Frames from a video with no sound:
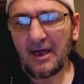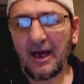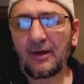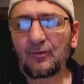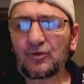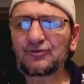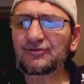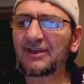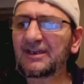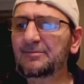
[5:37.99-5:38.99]
And once
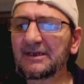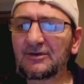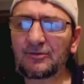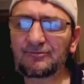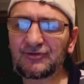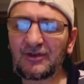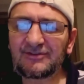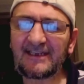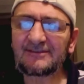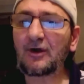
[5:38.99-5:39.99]
he becomes the
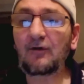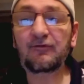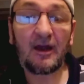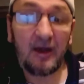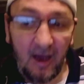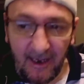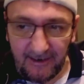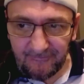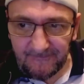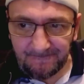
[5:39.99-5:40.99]
center of our life,